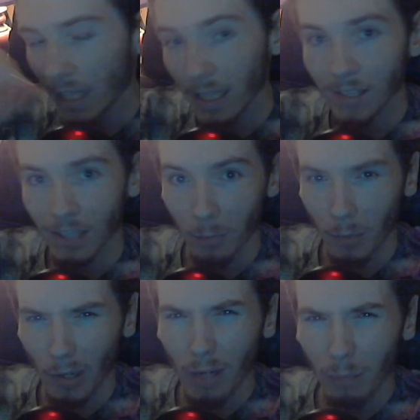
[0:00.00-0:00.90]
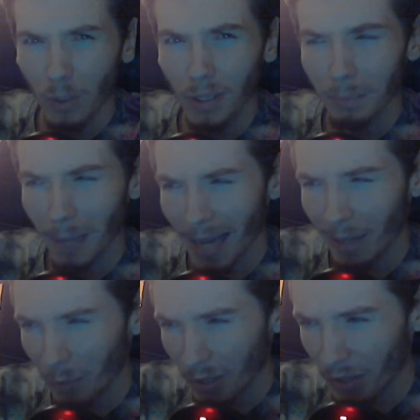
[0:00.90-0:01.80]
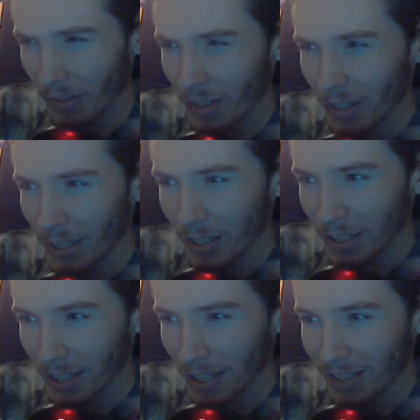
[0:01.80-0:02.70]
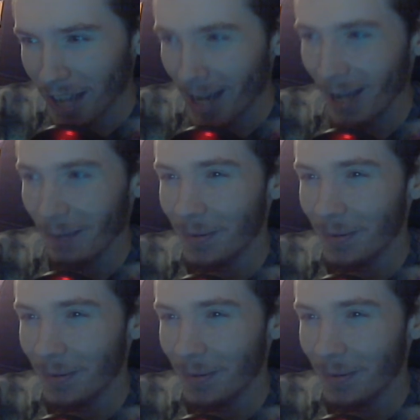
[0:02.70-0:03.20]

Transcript: I said, I'm really bad with time